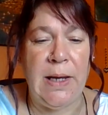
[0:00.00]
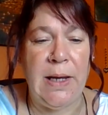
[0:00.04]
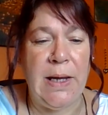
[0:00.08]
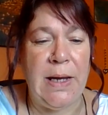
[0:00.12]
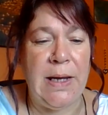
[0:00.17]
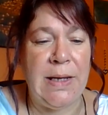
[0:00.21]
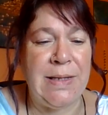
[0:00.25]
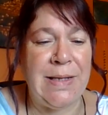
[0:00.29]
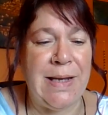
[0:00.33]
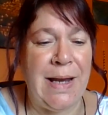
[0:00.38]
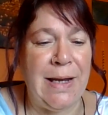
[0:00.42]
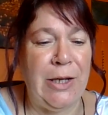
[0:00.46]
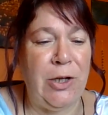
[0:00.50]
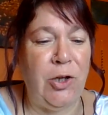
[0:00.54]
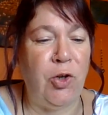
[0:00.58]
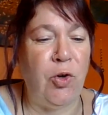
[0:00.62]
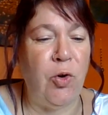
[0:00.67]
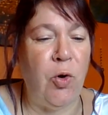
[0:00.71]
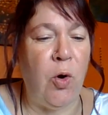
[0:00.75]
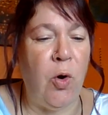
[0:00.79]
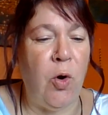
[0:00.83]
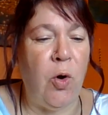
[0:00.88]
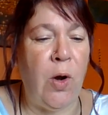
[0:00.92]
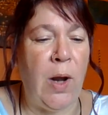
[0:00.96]
It's like
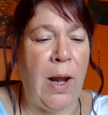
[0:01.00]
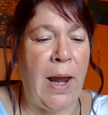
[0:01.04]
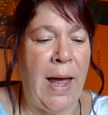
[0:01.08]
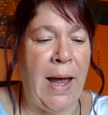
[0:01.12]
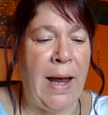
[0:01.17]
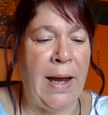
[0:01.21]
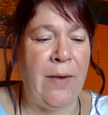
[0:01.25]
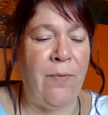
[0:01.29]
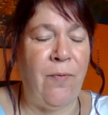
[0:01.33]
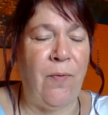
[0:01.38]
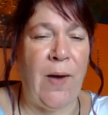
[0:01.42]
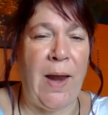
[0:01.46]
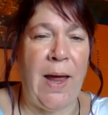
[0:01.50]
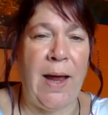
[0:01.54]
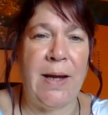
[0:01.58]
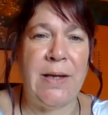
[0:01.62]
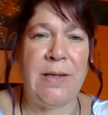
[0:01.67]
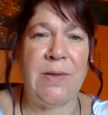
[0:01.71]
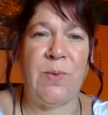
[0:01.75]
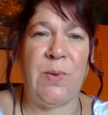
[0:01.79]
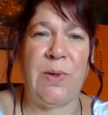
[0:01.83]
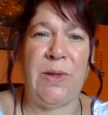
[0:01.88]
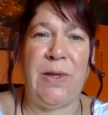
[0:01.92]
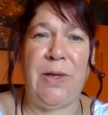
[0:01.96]
your life
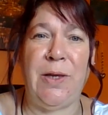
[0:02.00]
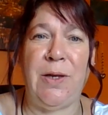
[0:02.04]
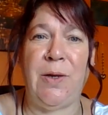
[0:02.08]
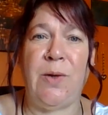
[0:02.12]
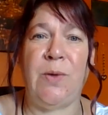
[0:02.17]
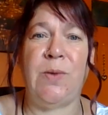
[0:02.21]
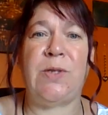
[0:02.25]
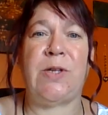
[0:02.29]
lies with you.